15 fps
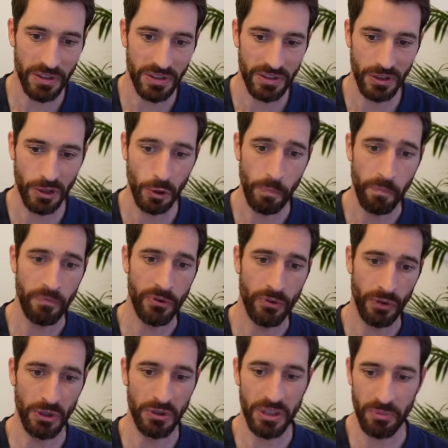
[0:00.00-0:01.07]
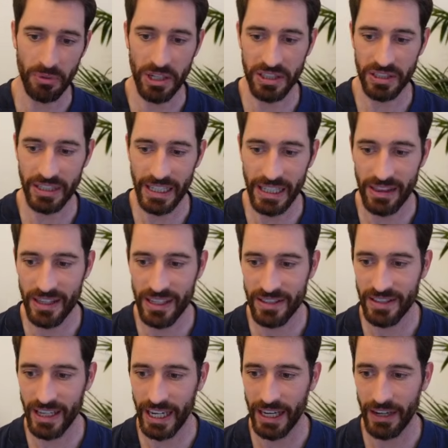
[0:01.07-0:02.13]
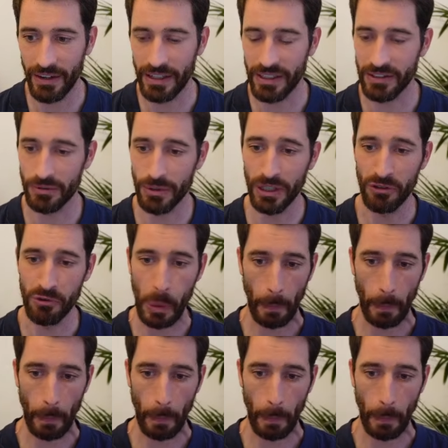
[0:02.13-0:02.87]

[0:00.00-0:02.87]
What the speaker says: so flow separation in this area as well.